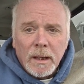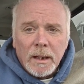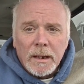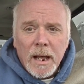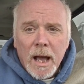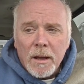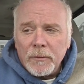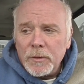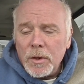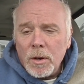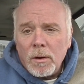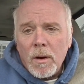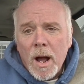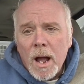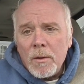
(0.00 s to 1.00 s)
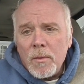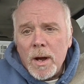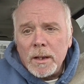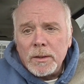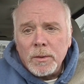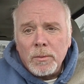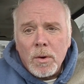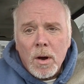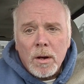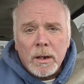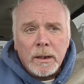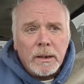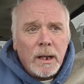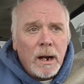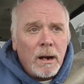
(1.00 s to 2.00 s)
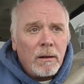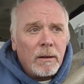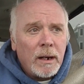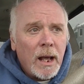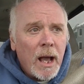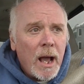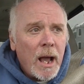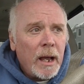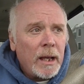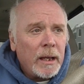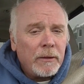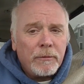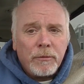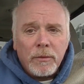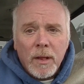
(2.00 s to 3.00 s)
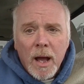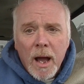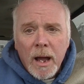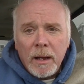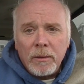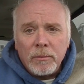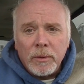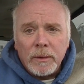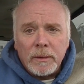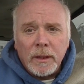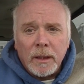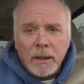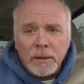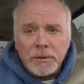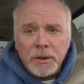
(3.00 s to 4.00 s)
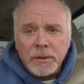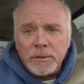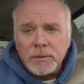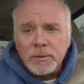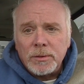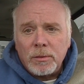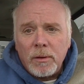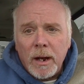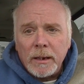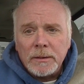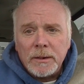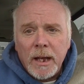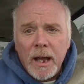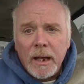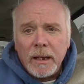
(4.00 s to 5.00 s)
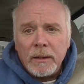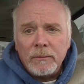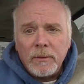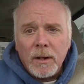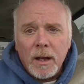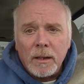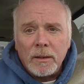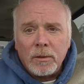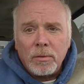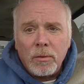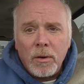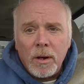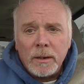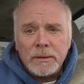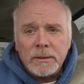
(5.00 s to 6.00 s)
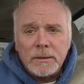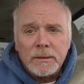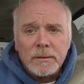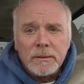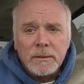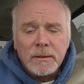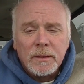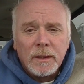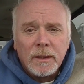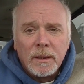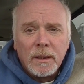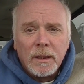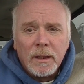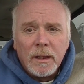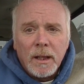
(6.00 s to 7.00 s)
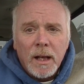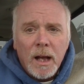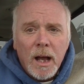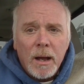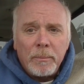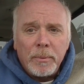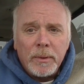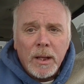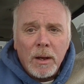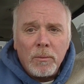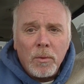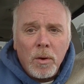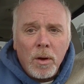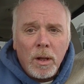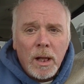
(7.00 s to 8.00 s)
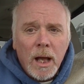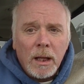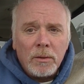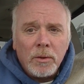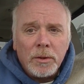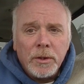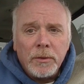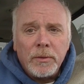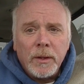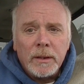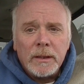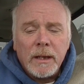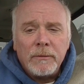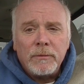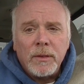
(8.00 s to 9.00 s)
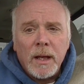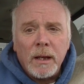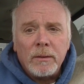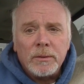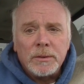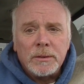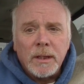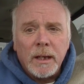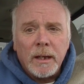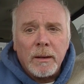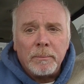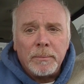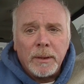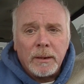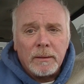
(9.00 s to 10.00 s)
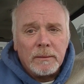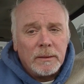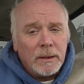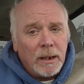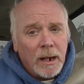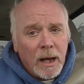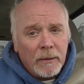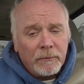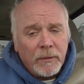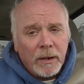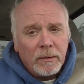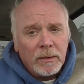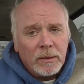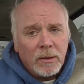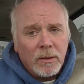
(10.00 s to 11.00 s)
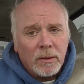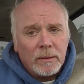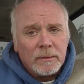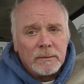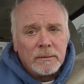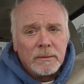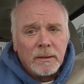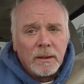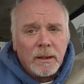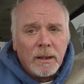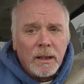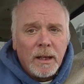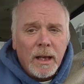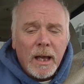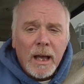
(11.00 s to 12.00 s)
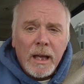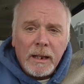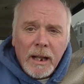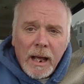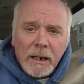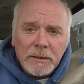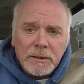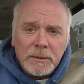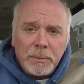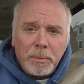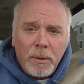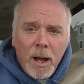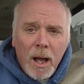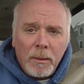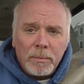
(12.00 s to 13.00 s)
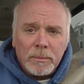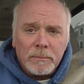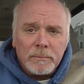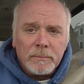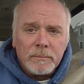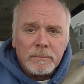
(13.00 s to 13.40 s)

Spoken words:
Now, if you or I want to walk in there and hang a flag with Jesus Christ hanging on the cross up in that wall, how long do you think that flag will stay up there? Not very long. And that is the problem.